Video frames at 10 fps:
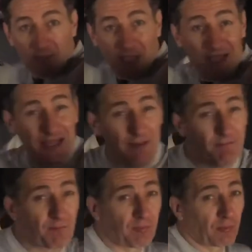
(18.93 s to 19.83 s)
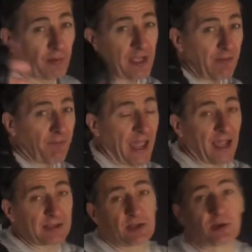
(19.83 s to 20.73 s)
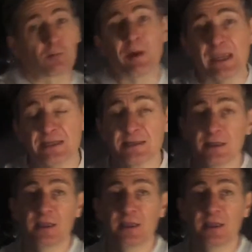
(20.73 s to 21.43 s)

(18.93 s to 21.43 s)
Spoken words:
and they bring it back to their waist